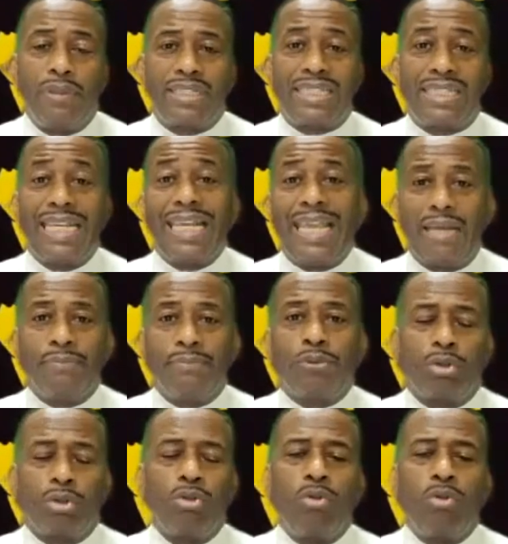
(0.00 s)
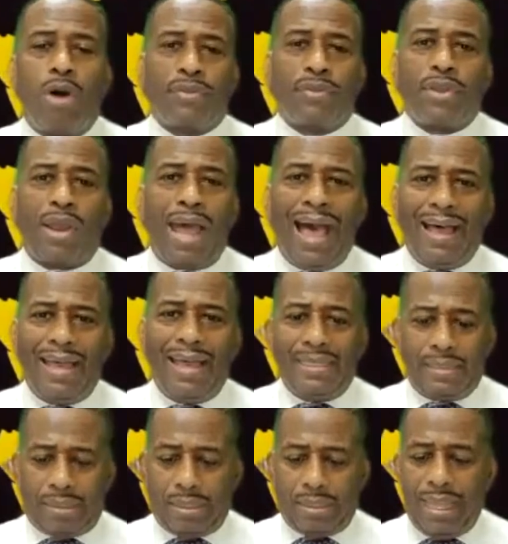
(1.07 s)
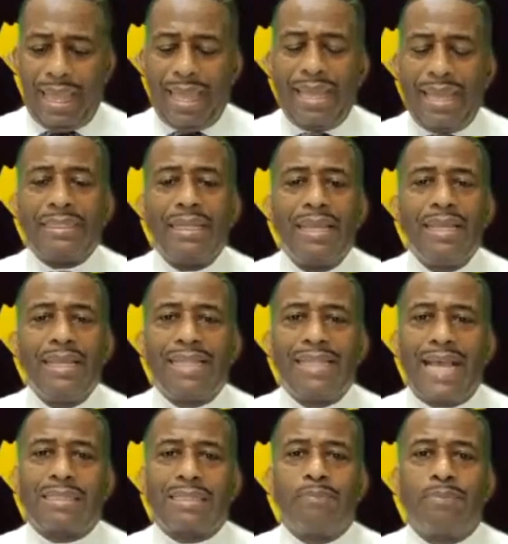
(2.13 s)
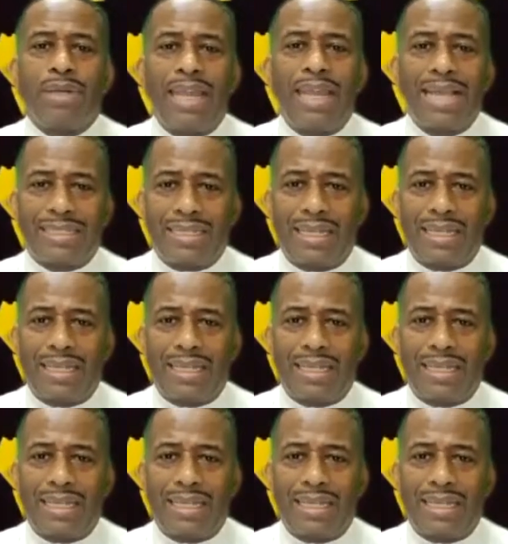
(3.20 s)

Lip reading: him through other eyes, and that's a blessing.